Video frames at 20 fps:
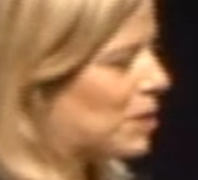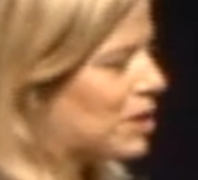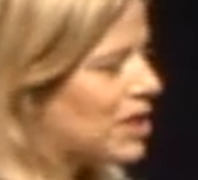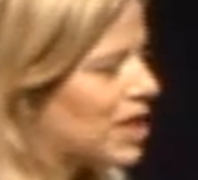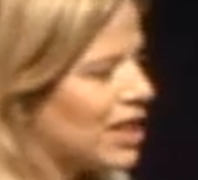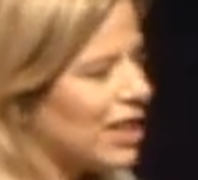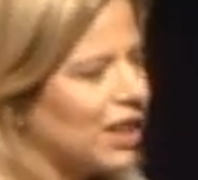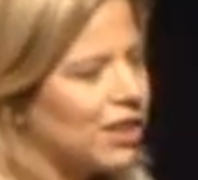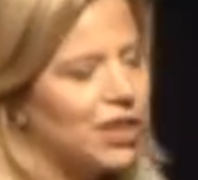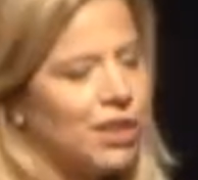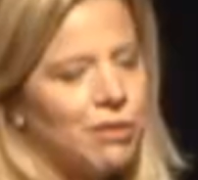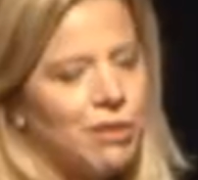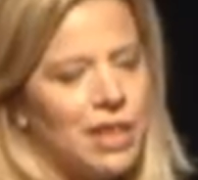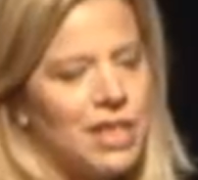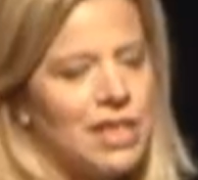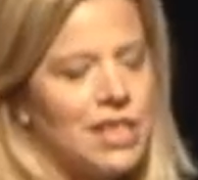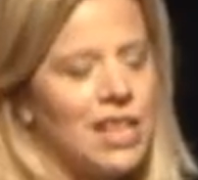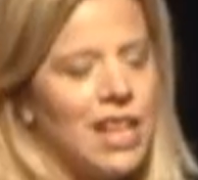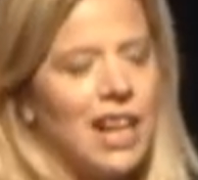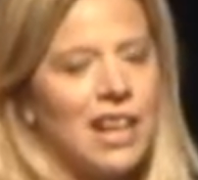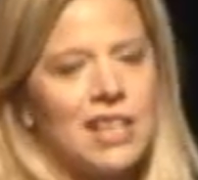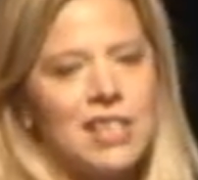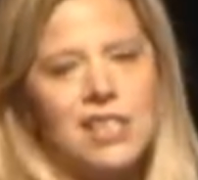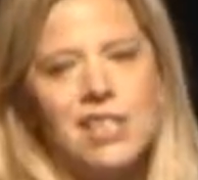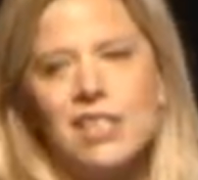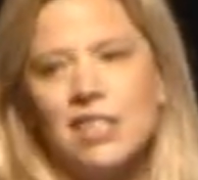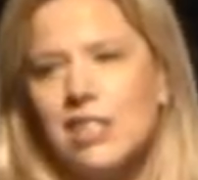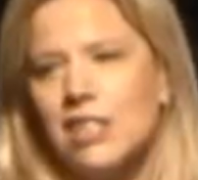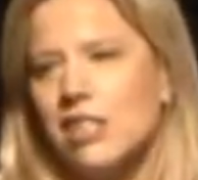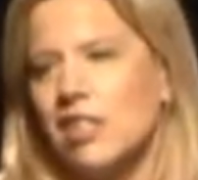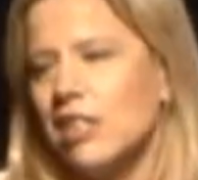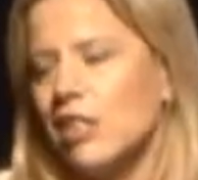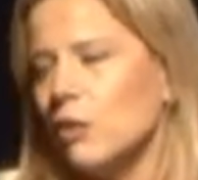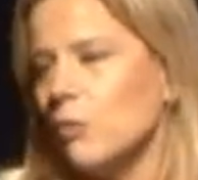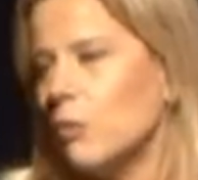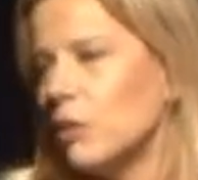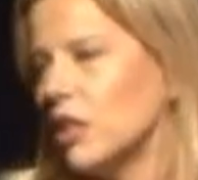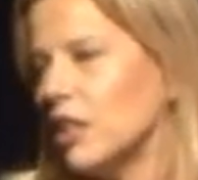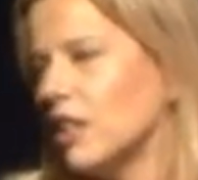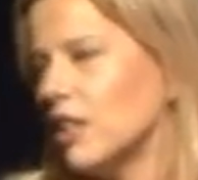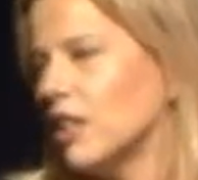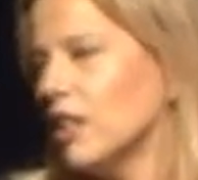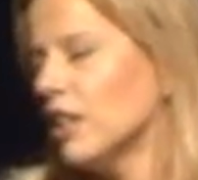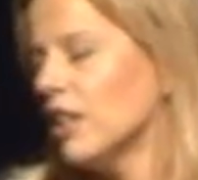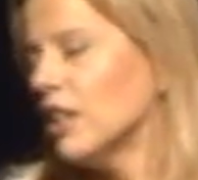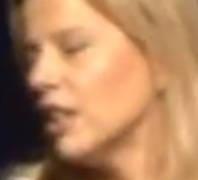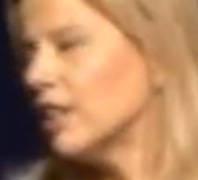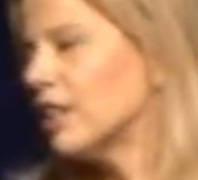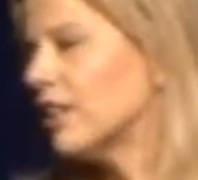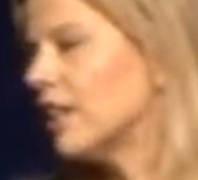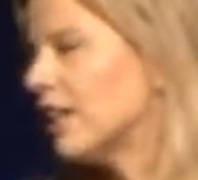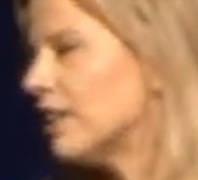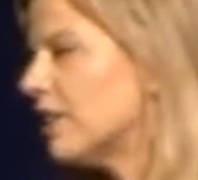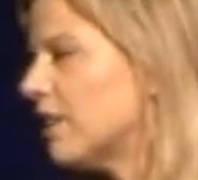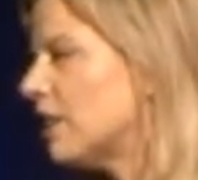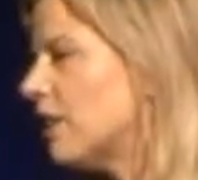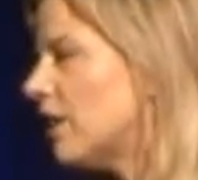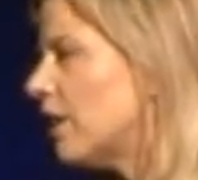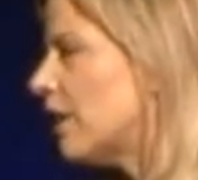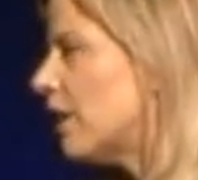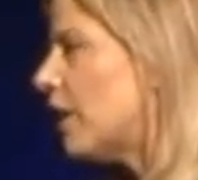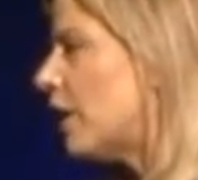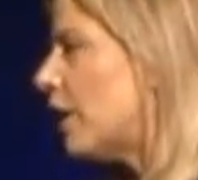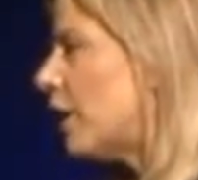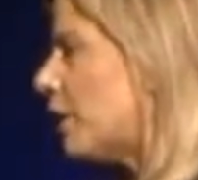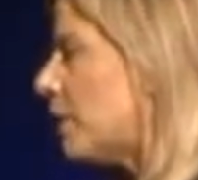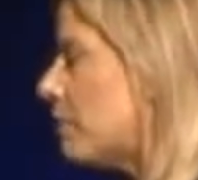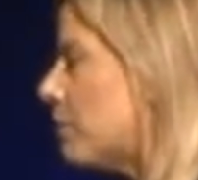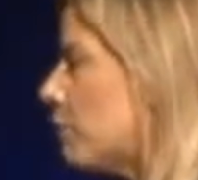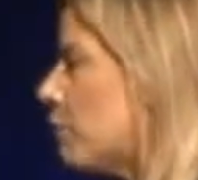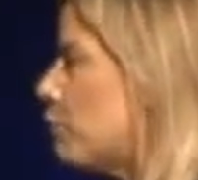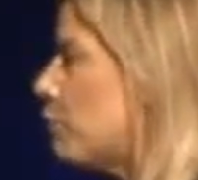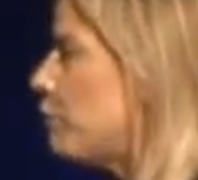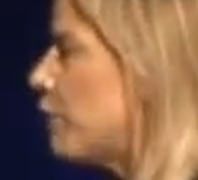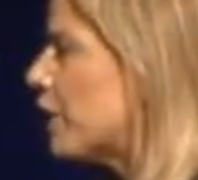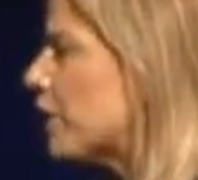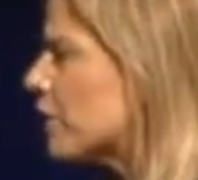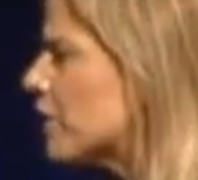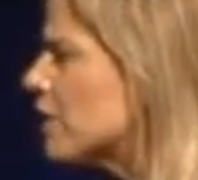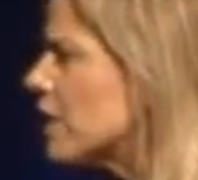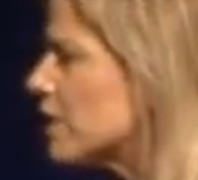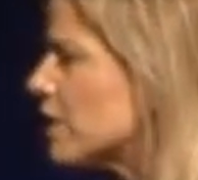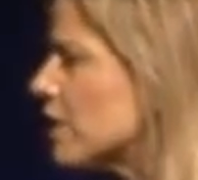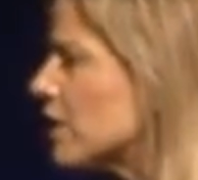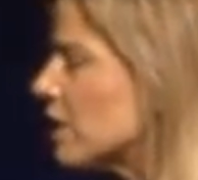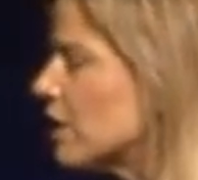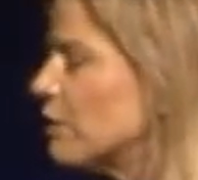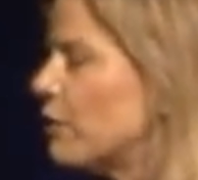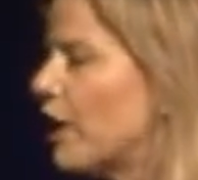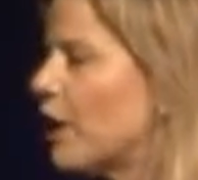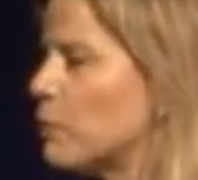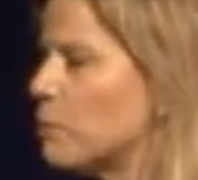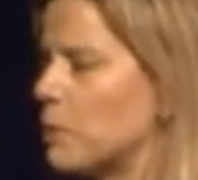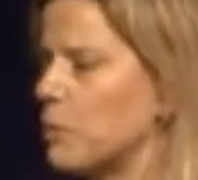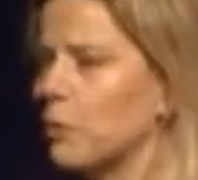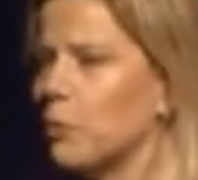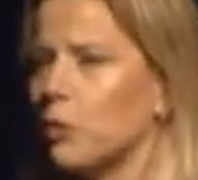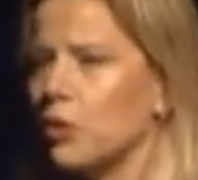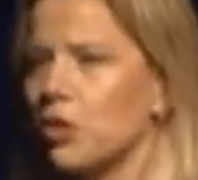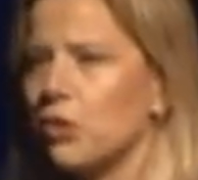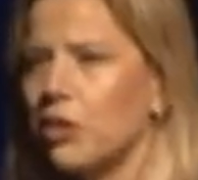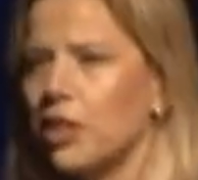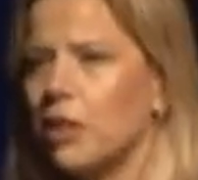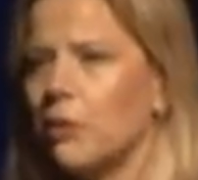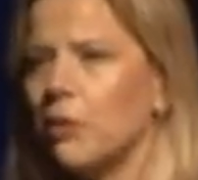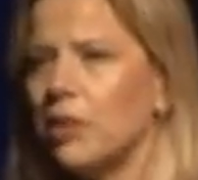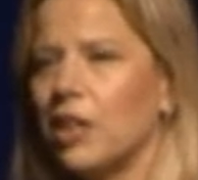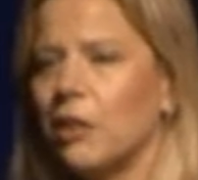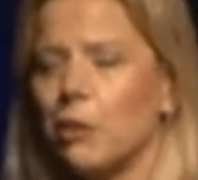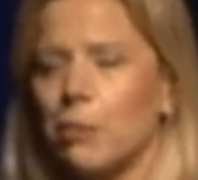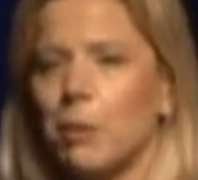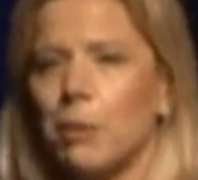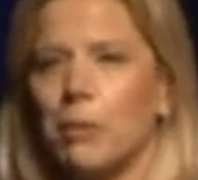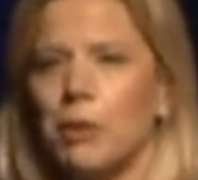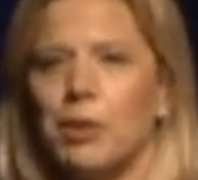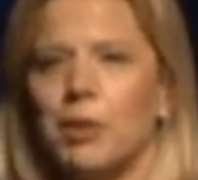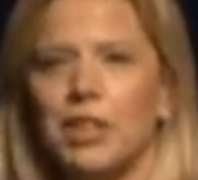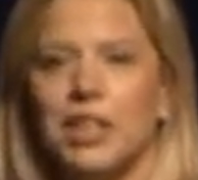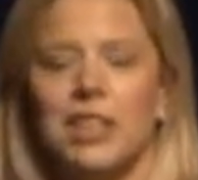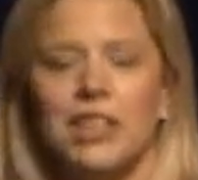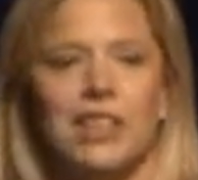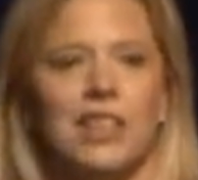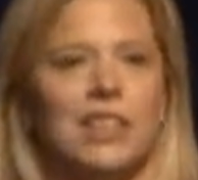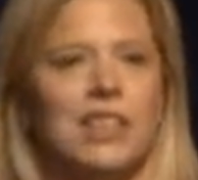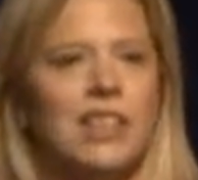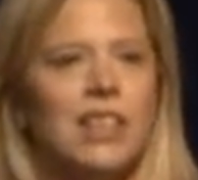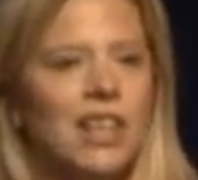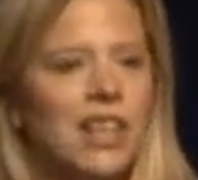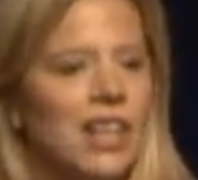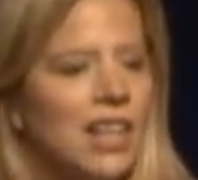take out the right taxes? Did we get the fairness of how people were treated when they were promoted?